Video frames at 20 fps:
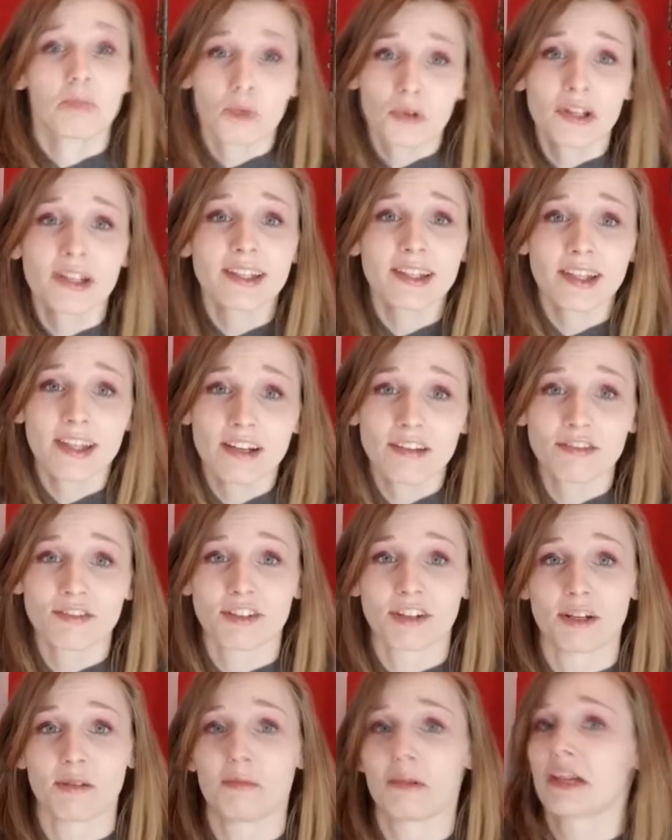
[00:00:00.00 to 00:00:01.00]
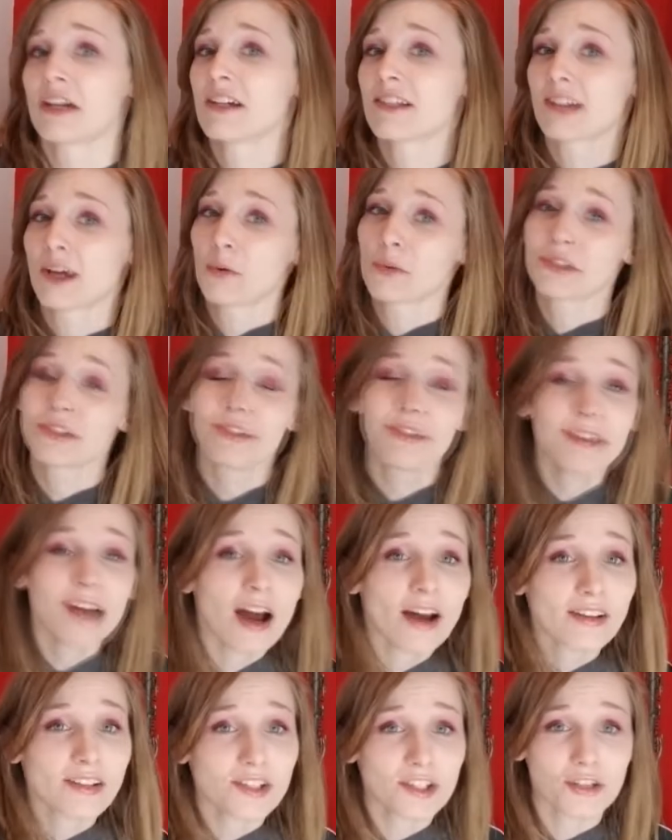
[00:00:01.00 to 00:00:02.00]
really here for it because I was
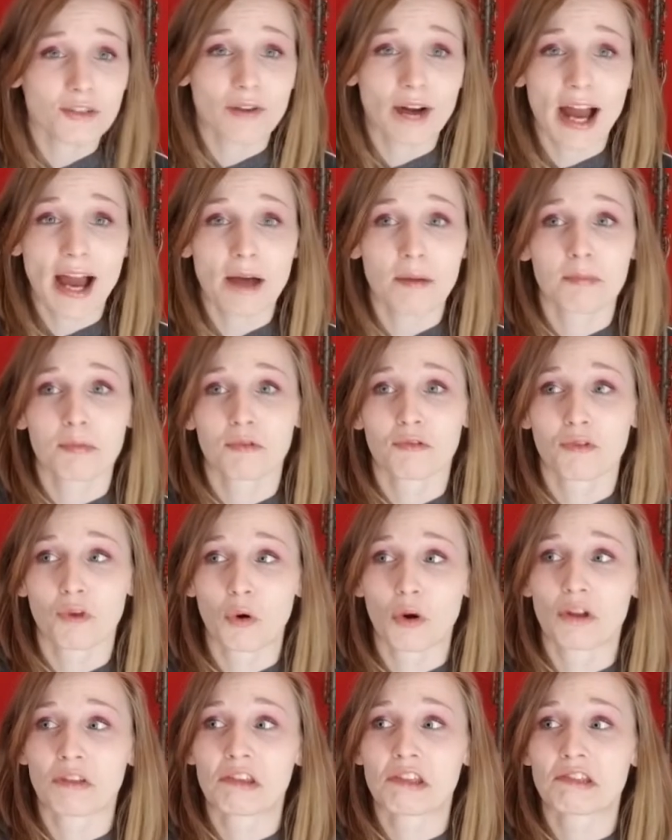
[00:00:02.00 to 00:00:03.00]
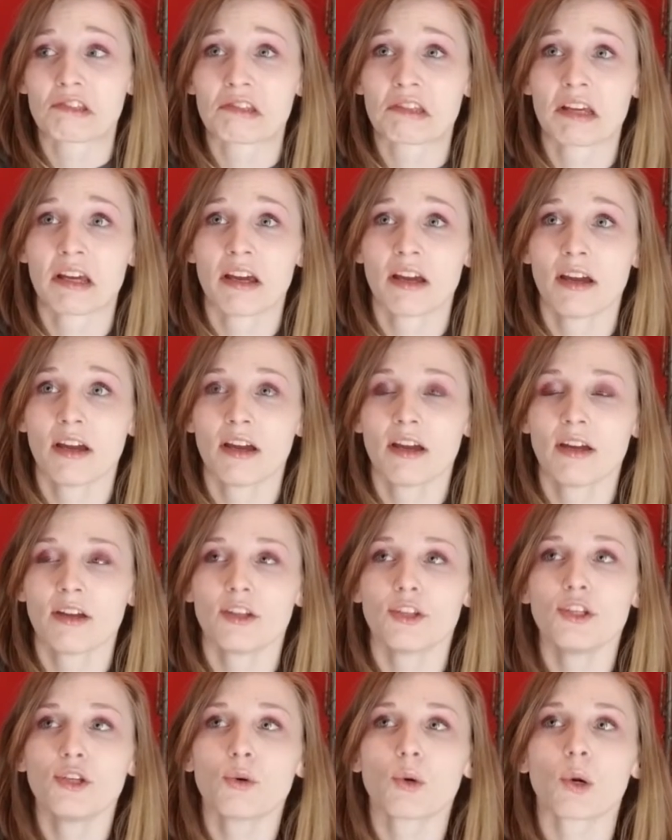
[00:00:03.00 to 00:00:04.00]
not into rap before this
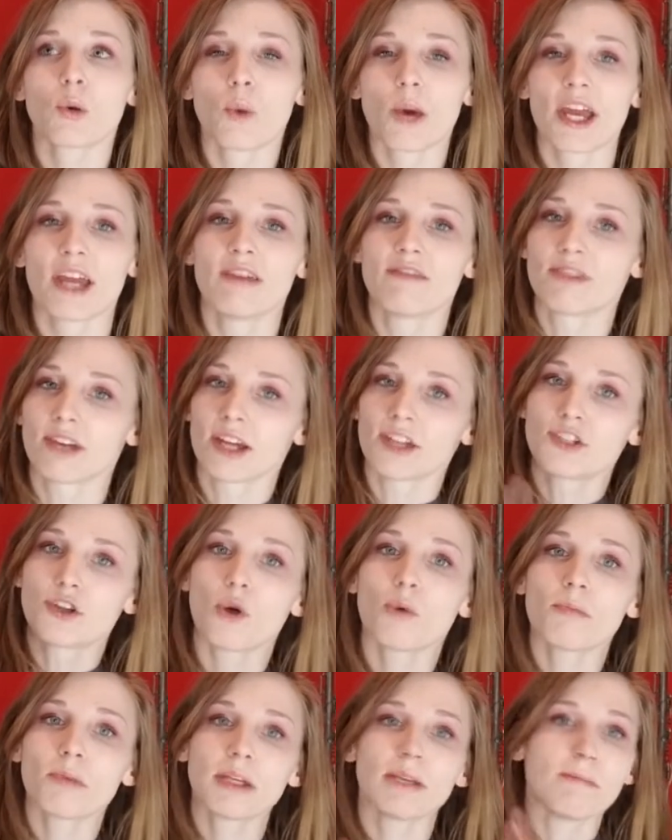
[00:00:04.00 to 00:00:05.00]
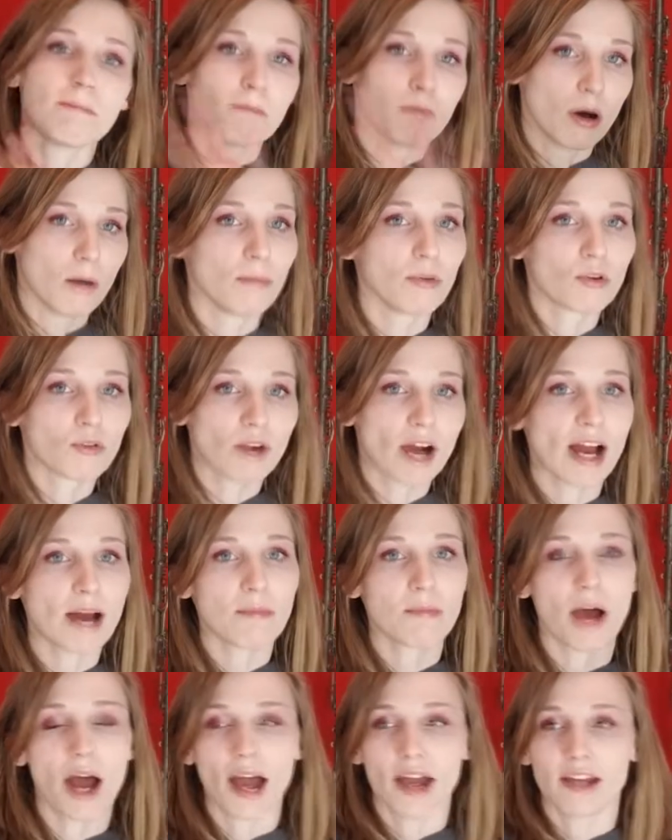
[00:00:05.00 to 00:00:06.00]
newer wave, and I don't mean mumble
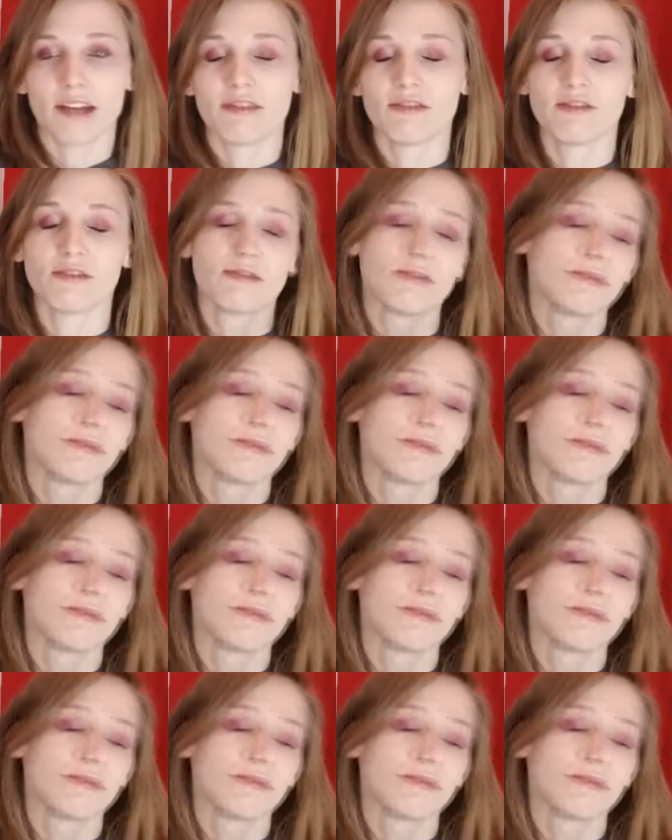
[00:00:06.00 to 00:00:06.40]
rap, I've